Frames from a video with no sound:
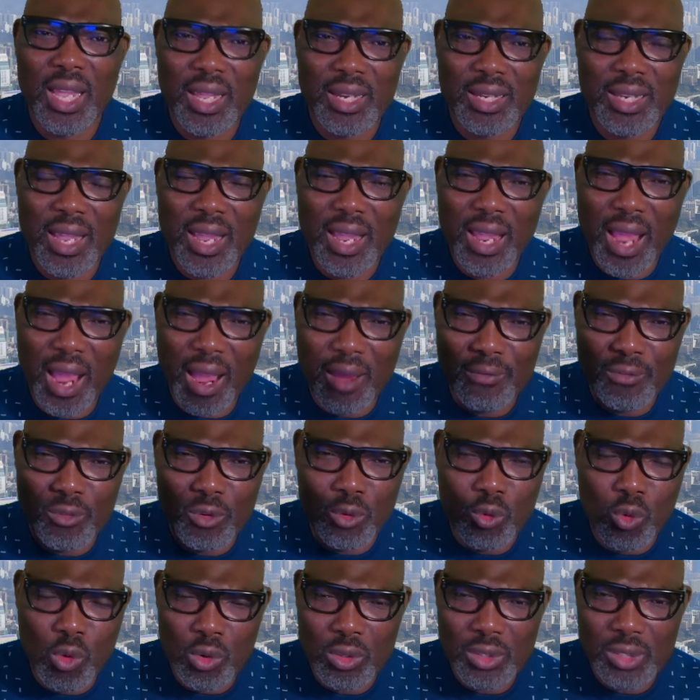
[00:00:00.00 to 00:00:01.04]
They have
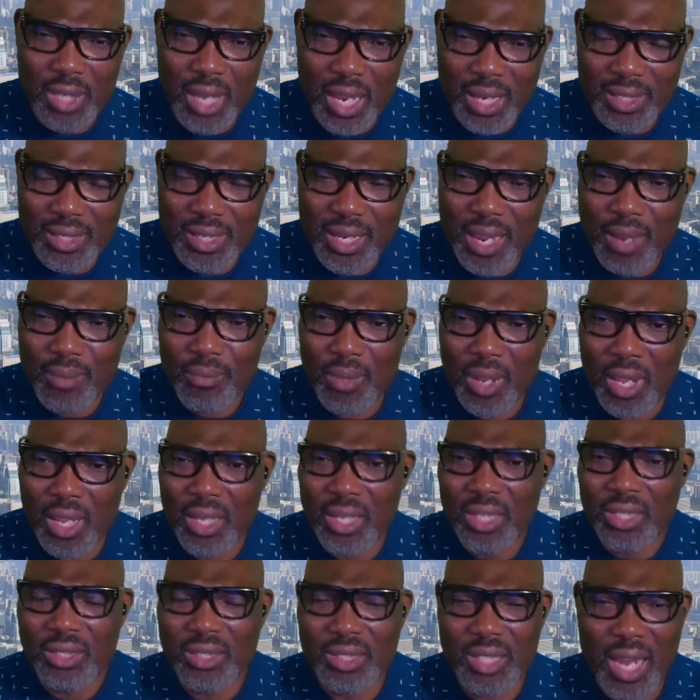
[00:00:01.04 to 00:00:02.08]
looked at them uh,
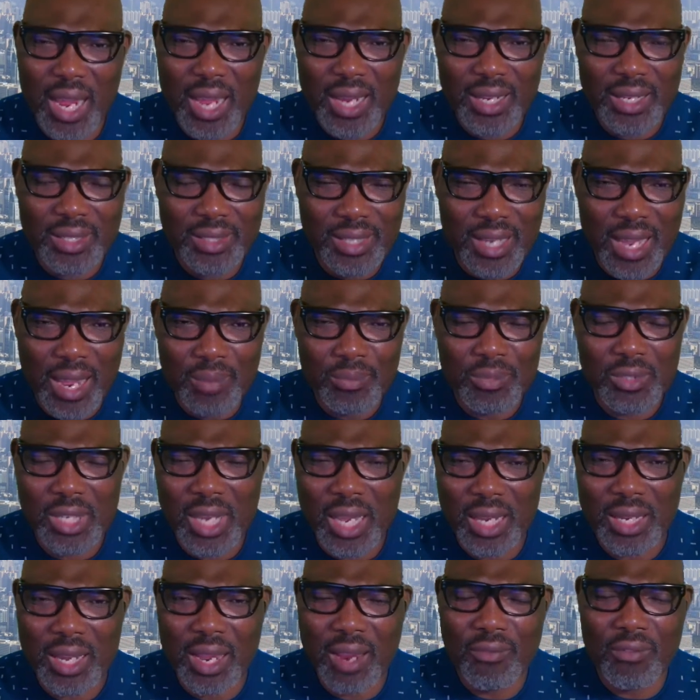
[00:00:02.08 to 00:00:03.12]
check them,
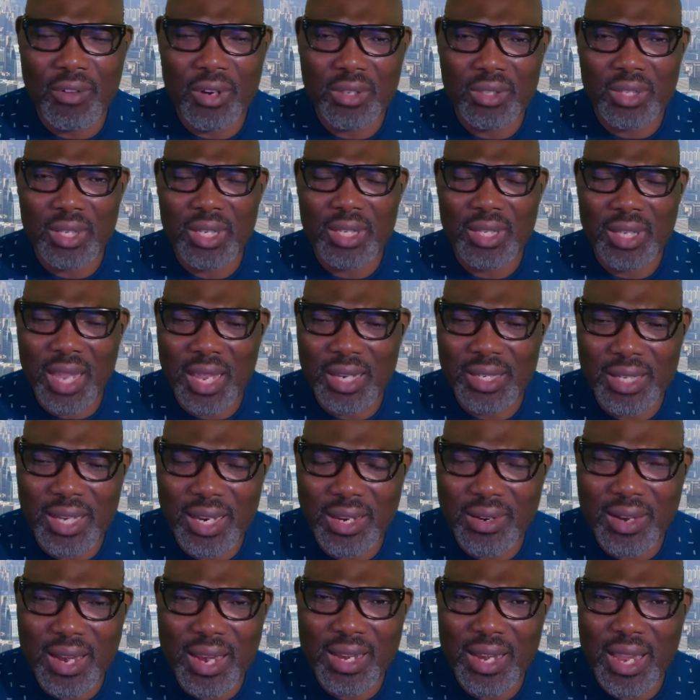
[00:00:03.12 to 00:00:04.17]
check everything, and
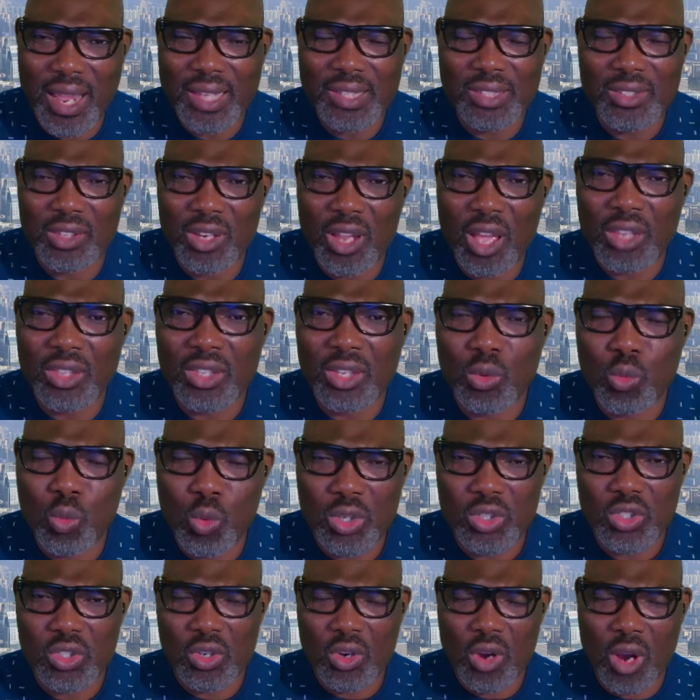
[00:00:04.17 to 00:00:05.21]
they realized nothing
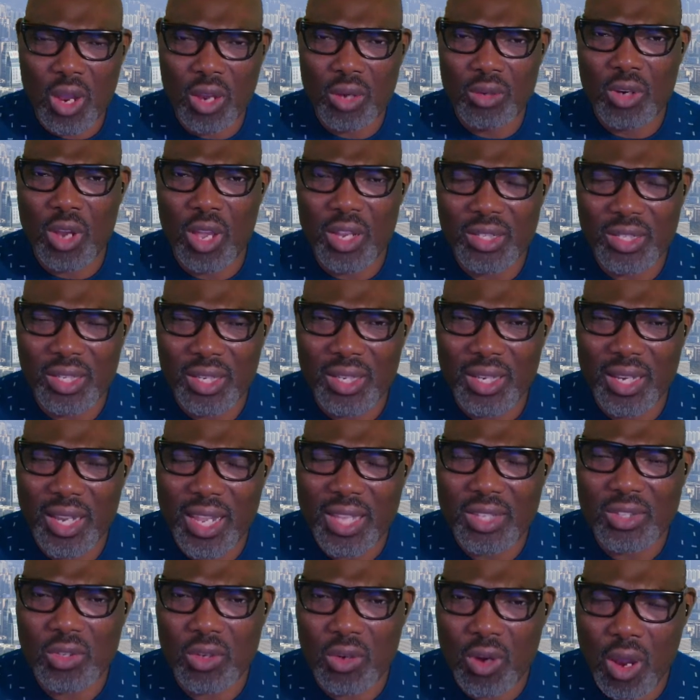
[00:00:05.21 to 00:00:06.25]
was wrong, nothing
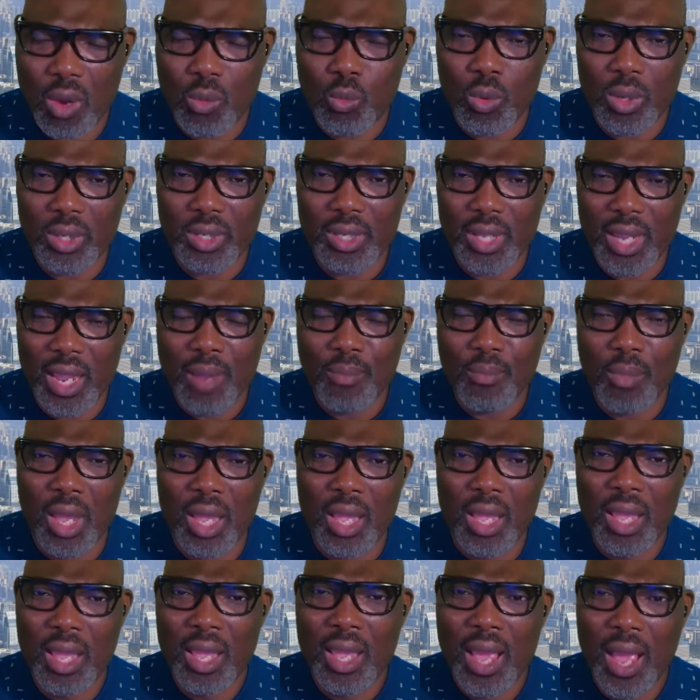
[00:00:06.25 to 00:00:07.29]
is wrong with them,
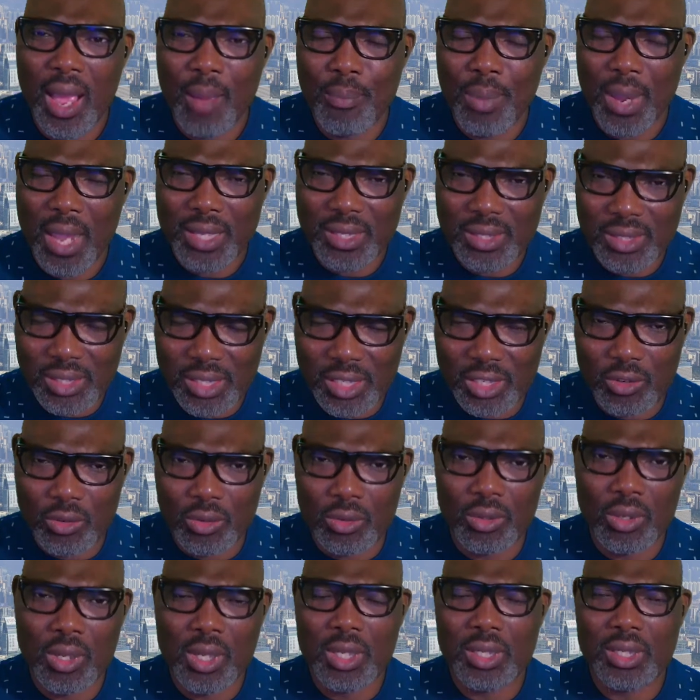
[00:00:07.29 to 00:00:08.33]
but
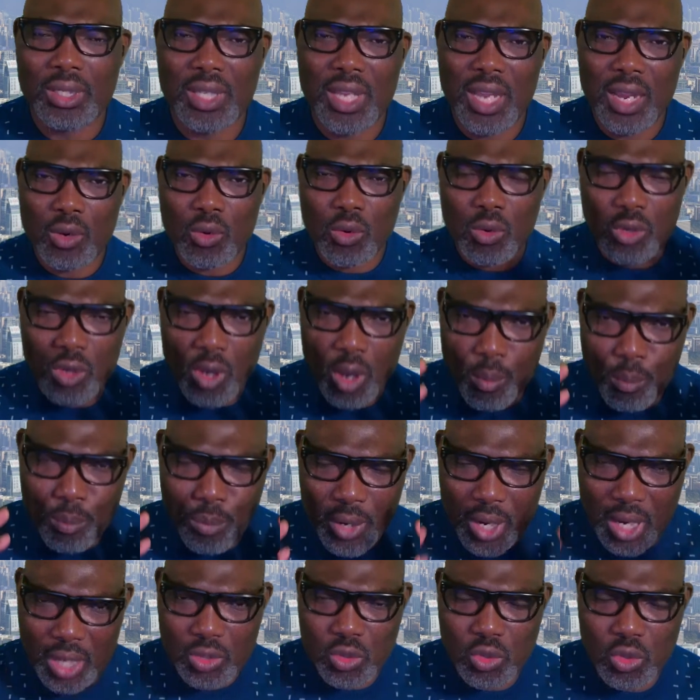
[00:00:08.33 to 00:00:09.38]
still they could not
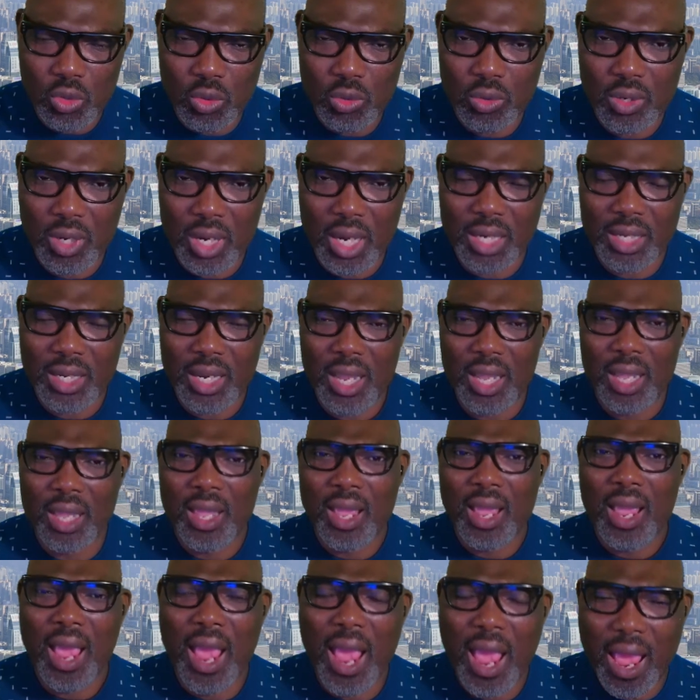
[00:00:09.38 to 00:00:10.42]
bear children.
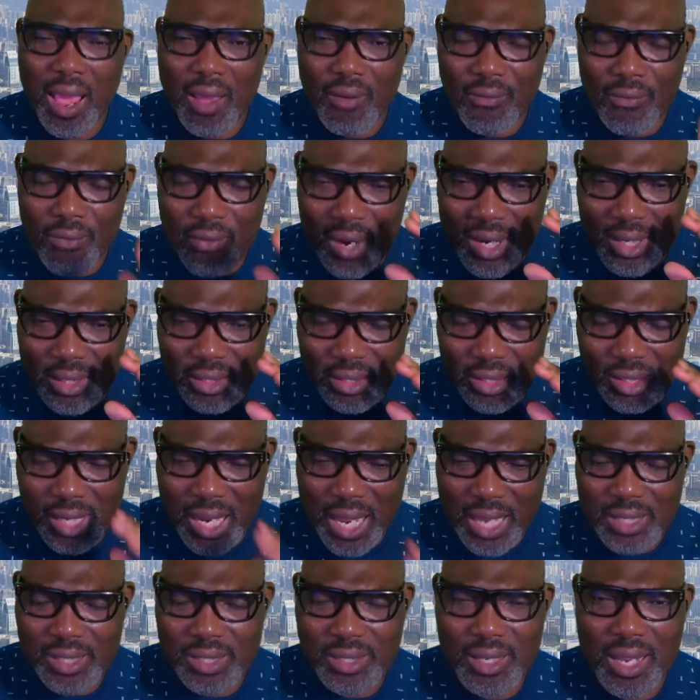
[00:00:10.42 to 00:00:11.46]
Every
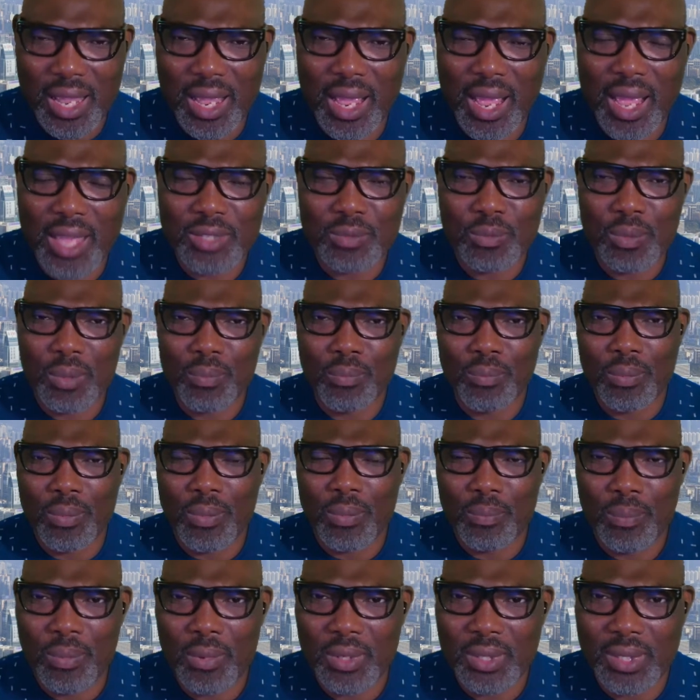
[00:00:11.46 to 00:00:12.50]
test that has been
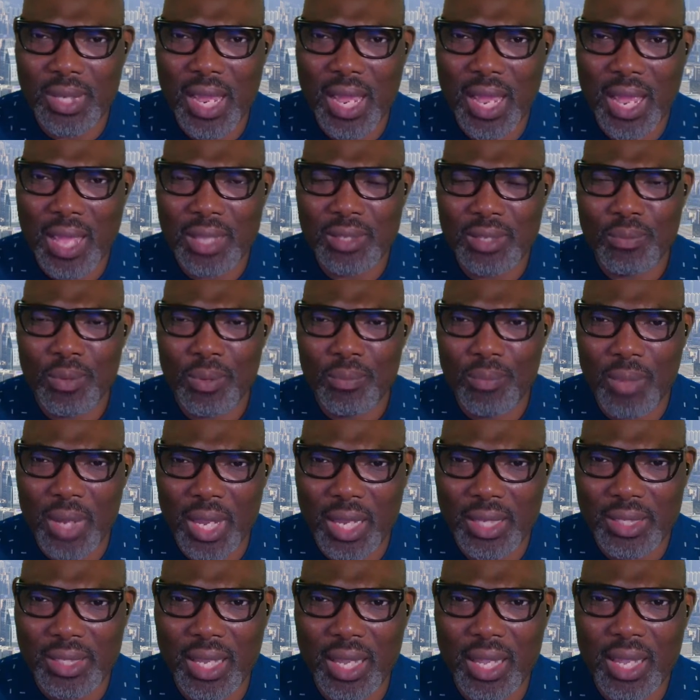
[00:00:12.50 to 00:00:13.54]
that has been
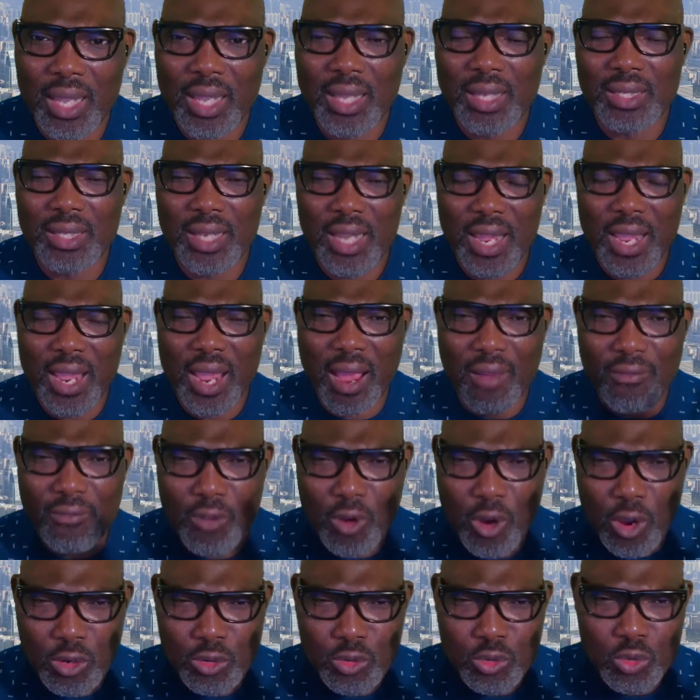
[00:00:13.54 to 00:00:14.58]
made, they have
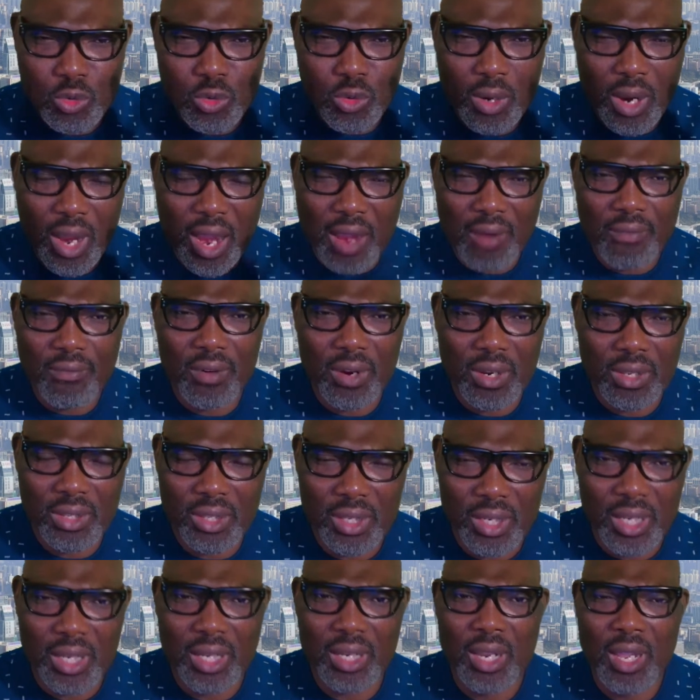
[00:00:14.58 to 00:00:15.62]
gone through
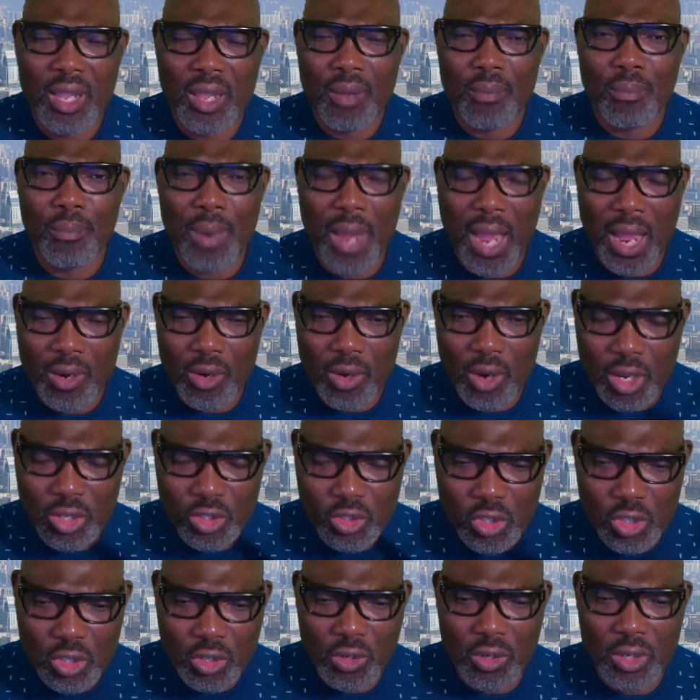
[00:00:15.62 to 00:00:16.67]
everything,
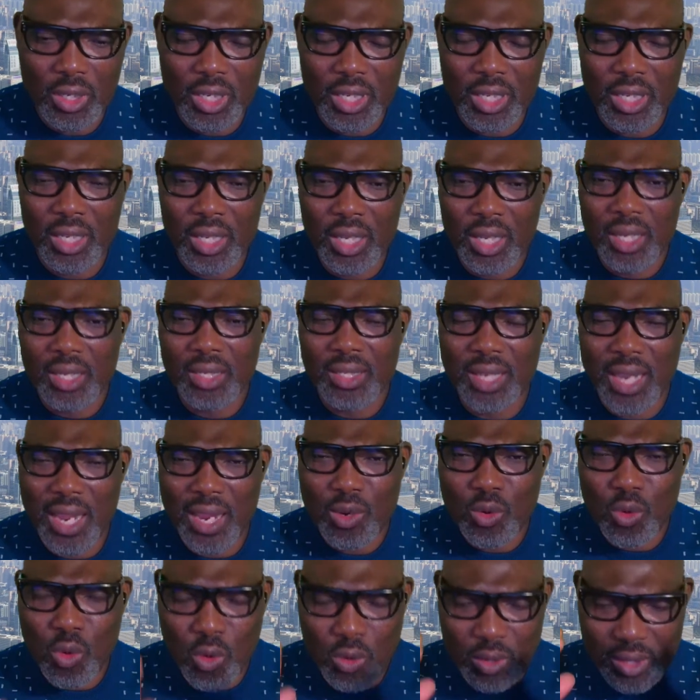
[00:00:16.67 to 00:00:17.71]
biologically
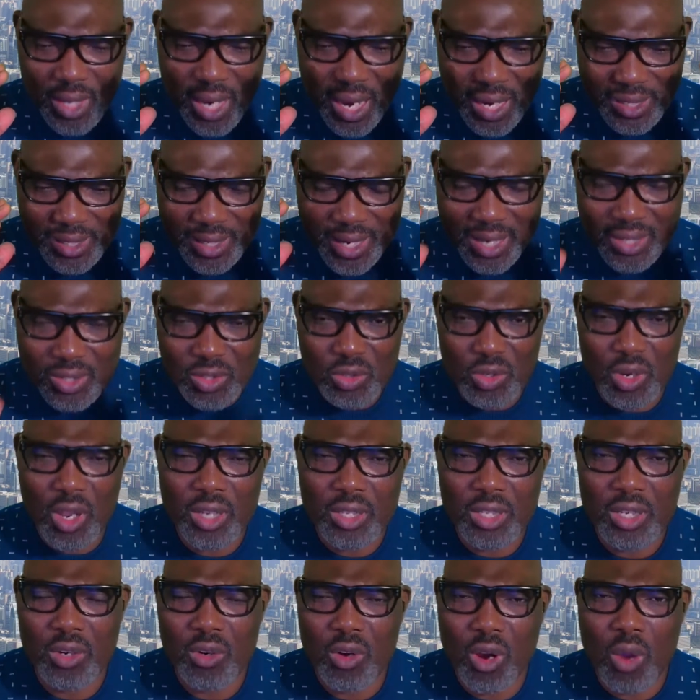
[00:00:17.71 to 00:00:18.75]
they know that there's
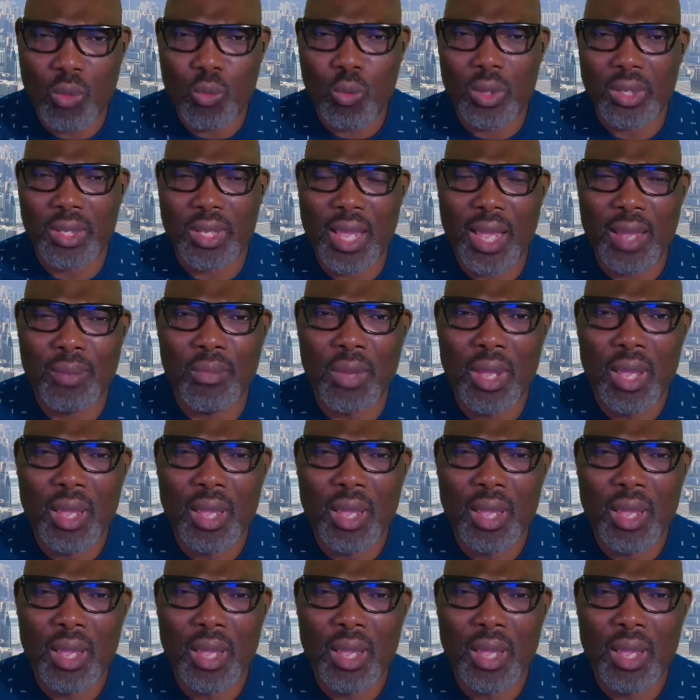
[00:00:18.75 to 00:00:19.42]
nothing wrong with them